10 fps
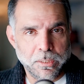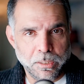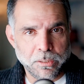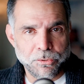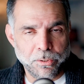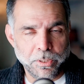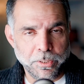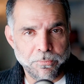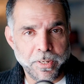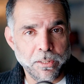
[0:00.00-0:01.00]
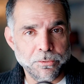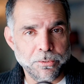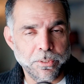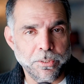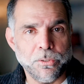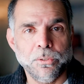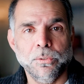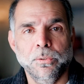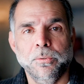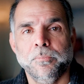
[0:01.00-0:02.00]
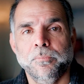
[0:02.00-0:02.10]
the generated final generated code,